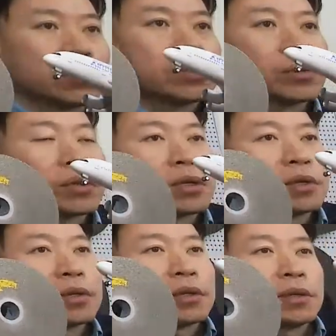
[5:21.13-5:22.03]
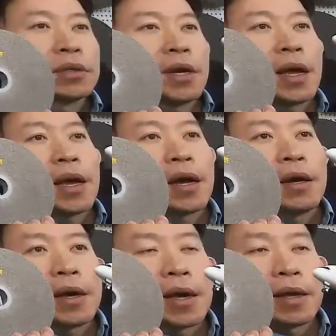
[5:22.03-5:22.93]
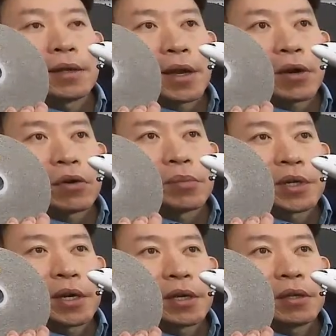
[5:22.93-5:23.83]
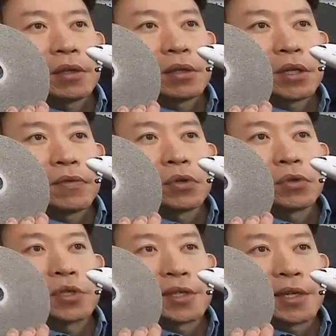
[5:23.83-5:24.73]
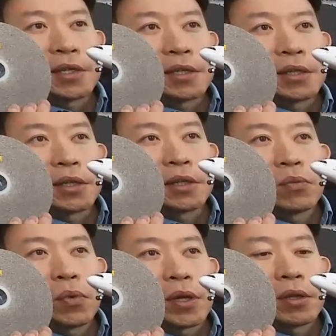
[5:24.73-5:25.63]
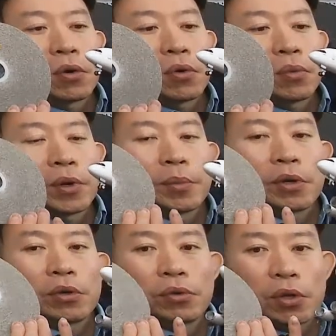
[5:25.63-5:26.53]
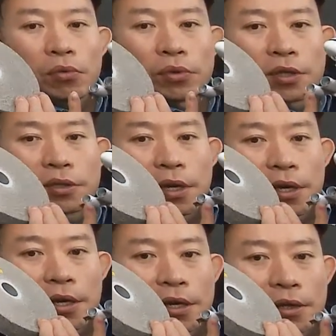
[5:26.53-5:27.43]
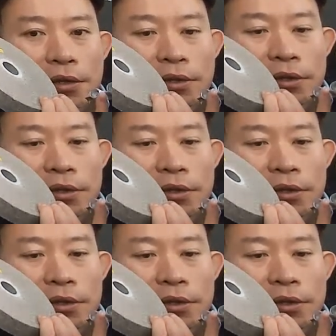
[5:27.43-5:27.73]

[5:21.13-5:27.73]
you took an airplane, if you sit near the window, maybe you noticed here